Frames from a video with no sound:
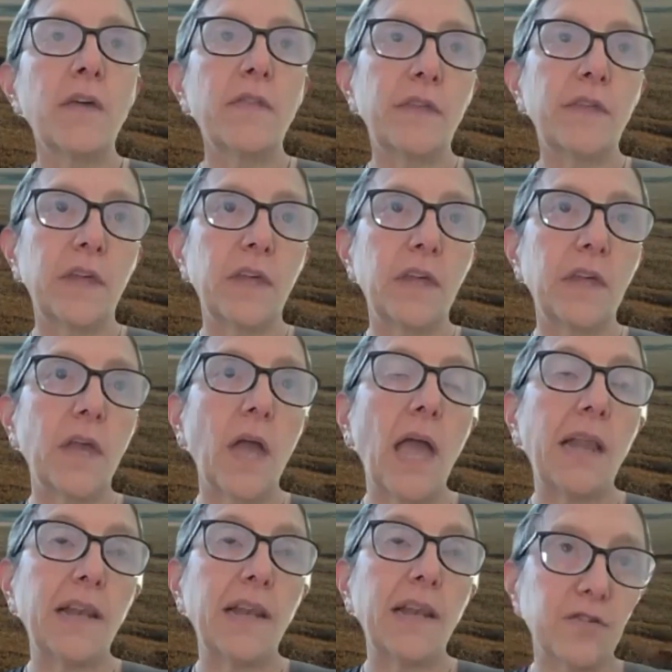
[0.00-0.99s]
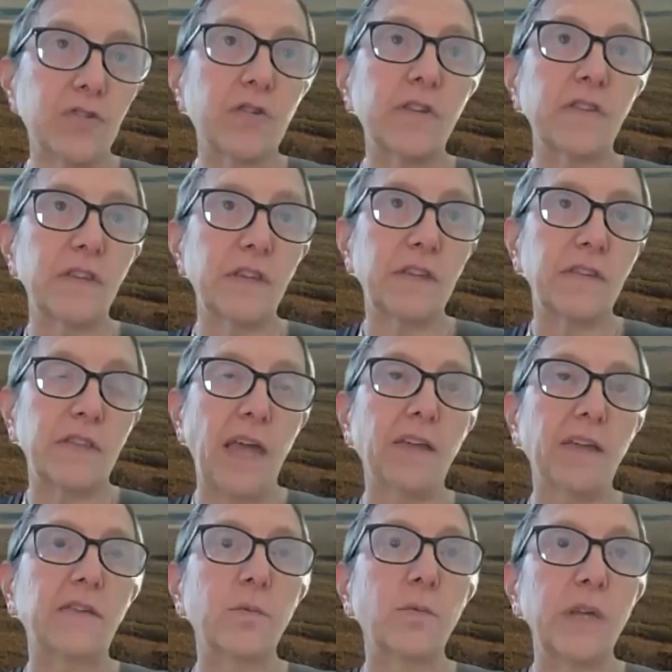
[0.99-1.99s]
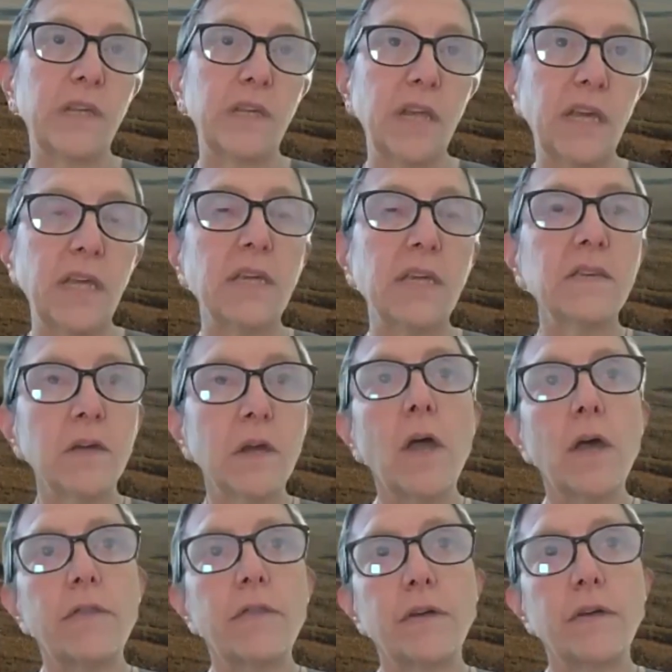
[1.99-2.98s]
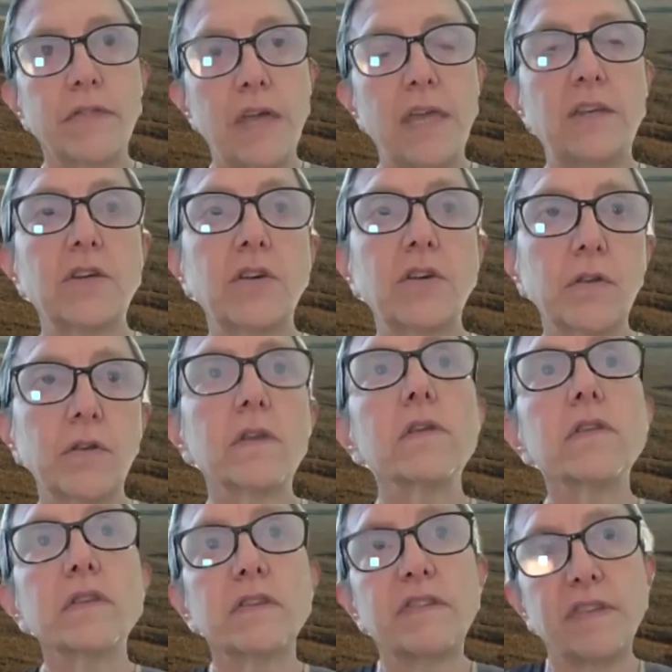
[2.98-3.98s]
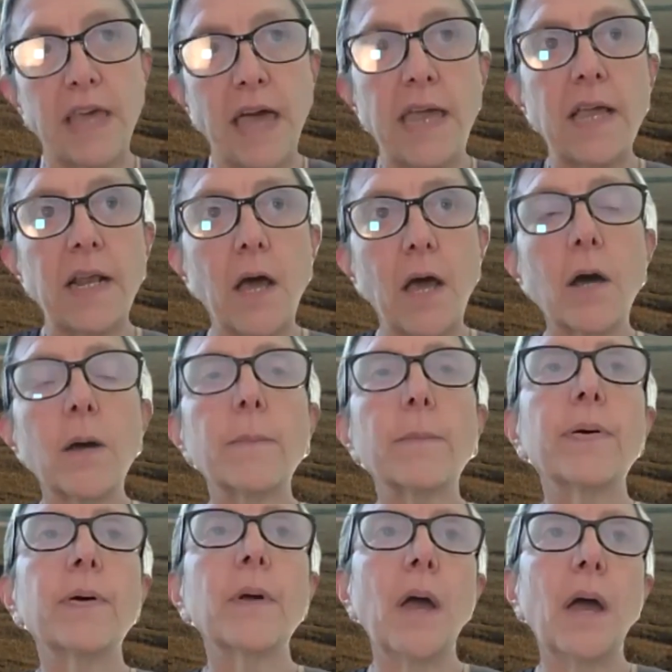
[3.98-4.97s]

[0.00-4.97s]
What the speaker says: the electricity sector we need that then can scale up